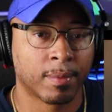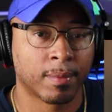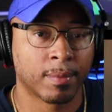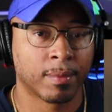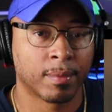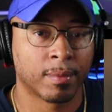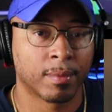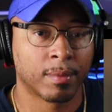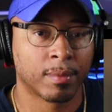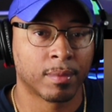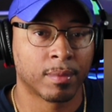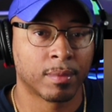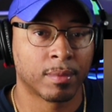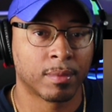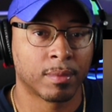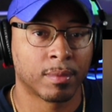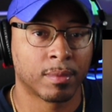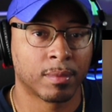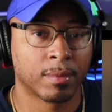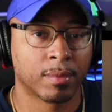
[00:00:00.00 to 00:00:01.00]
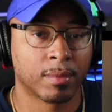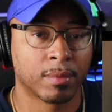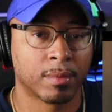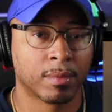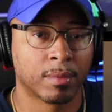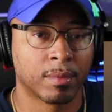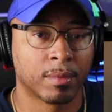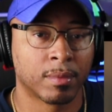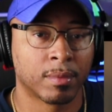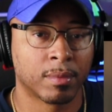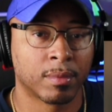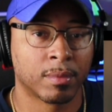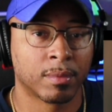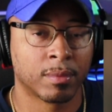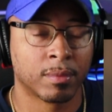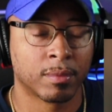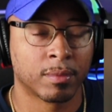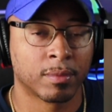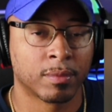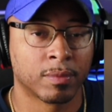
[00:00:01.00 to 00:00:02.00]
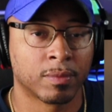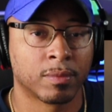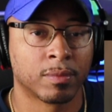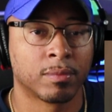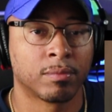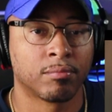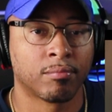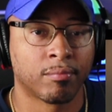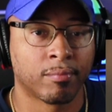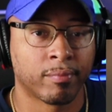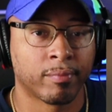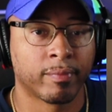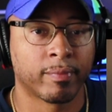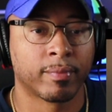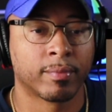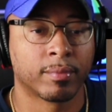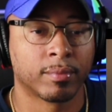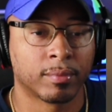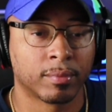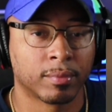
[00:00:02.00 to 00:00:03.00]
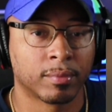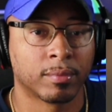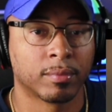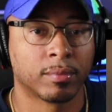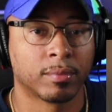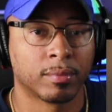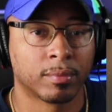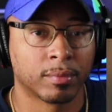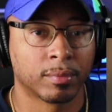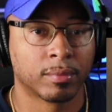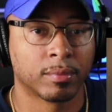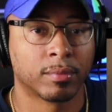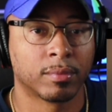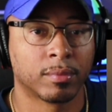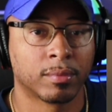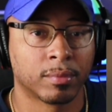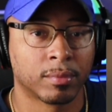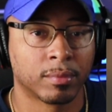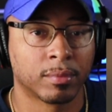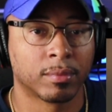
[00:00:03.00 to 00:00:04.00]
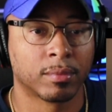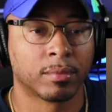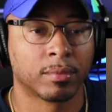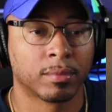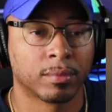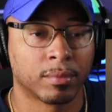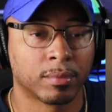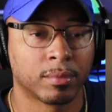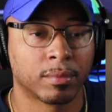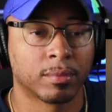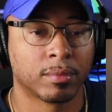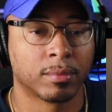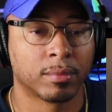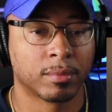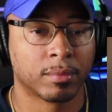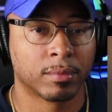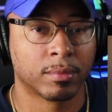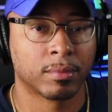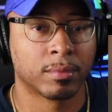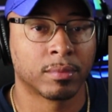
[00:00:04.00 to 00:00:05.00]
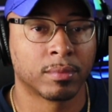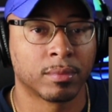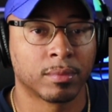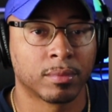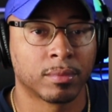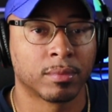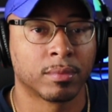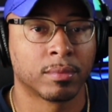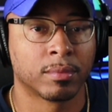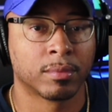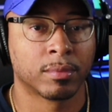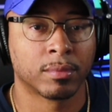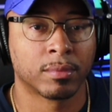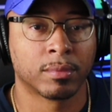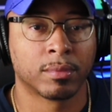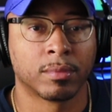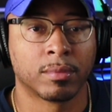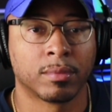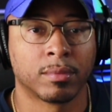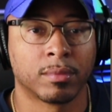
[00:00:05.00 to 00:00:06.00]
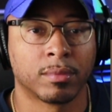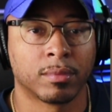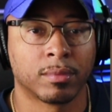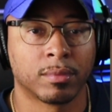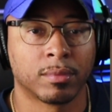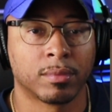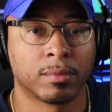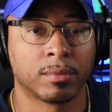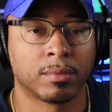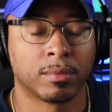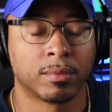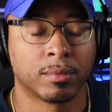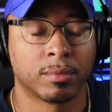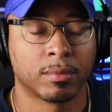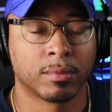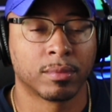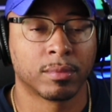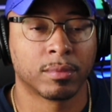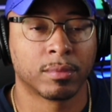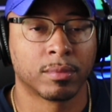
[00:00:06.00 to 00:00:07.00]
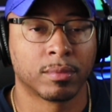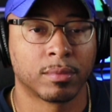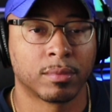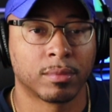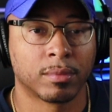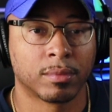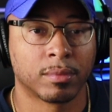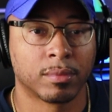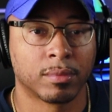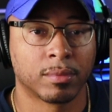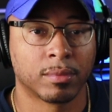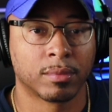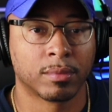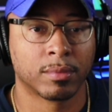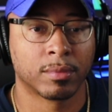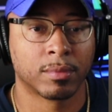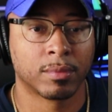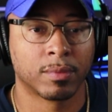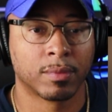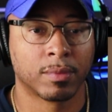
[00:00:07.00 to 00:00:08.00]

(not speaking)